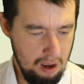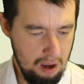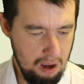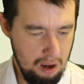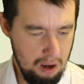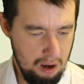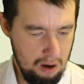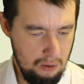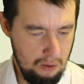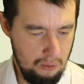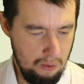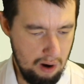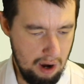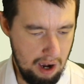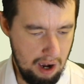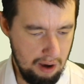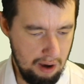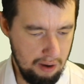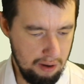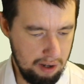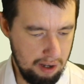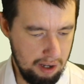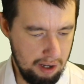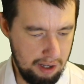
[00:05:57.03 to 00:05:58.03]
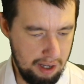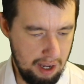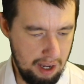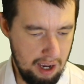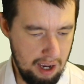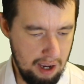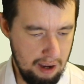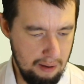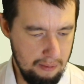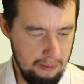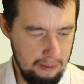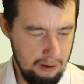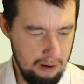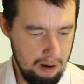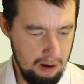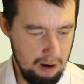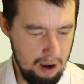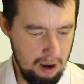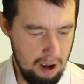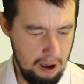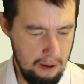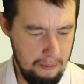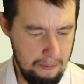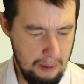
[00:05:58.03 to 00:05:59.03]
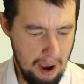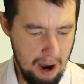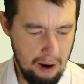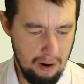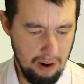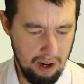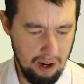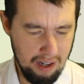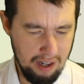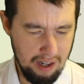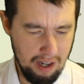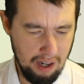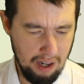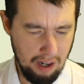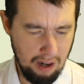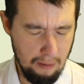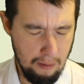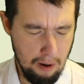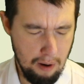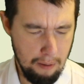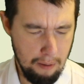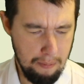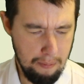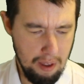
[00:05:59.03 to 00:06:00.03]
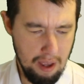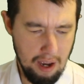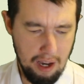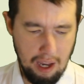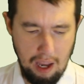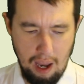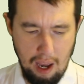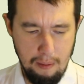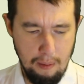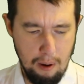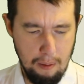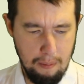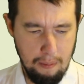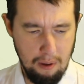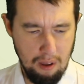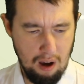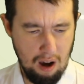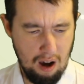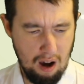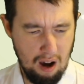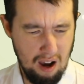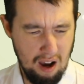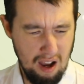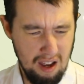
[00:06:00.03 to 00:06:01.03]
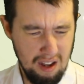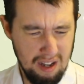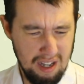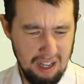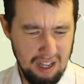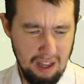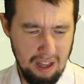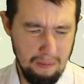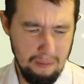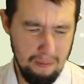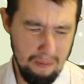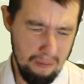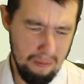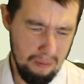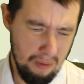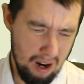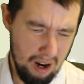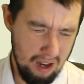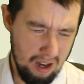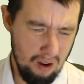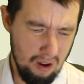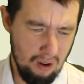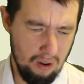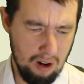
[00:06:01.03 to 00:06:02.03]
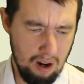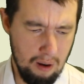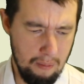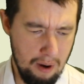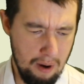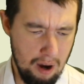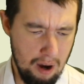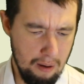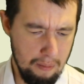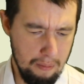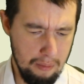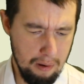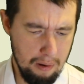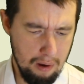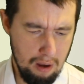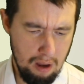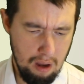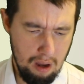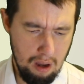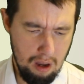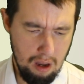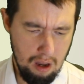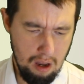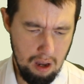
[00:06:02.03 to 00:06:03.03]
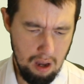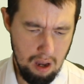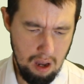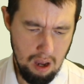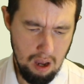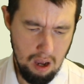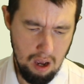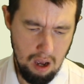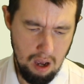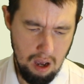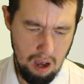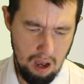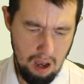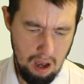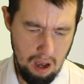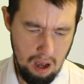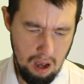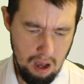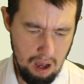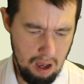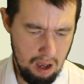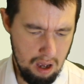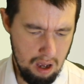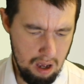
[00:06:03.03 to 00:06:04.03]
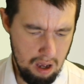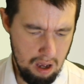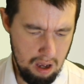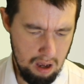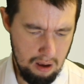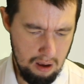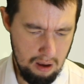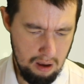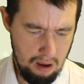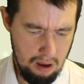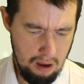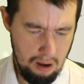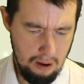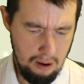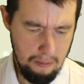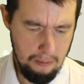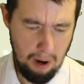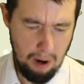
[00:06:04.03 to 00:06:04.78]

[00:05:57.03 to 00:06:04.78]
What else is there? Bearings didn't come up, but they came up on the highest. They might not come up. Pie